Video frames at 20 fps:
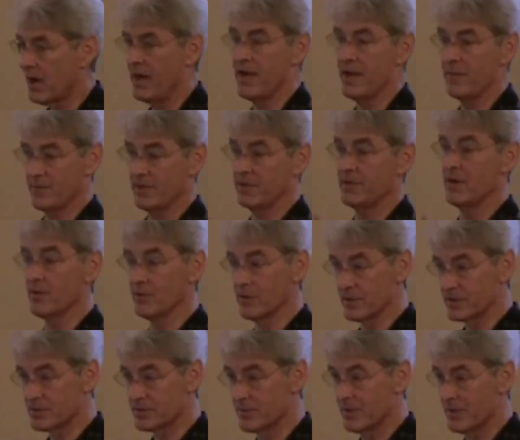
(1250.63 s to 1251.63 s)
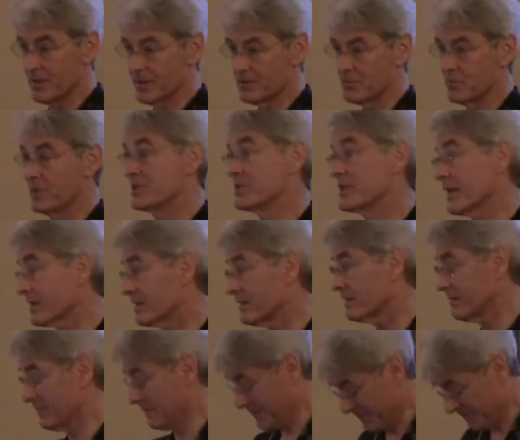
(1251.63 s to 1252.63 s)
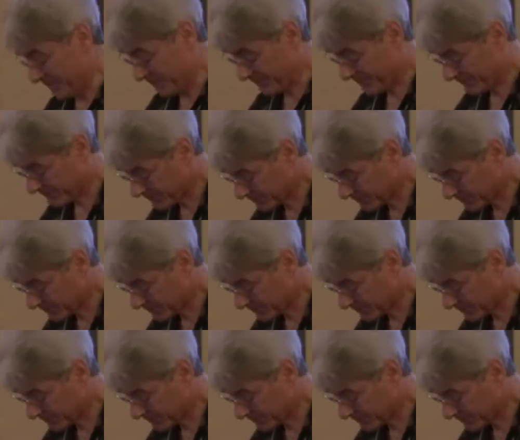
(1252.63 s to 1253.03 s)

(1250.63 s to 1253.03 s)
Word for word: I happen to know this because we checked it.